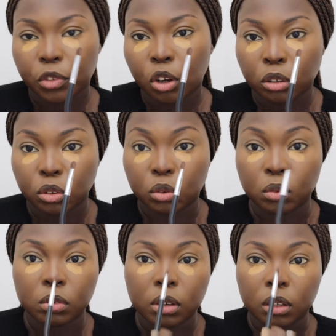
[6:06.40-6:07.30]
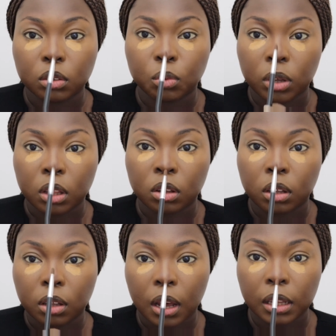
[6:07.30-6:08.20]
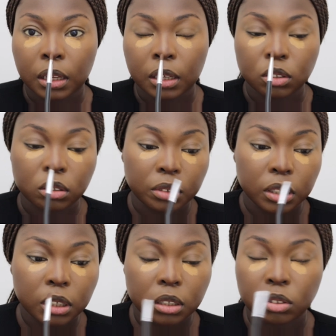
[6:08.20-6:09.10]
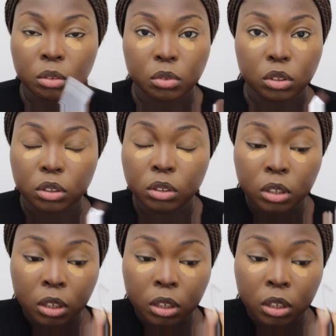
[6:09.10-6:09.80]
contour and where the highlight is already is up to you.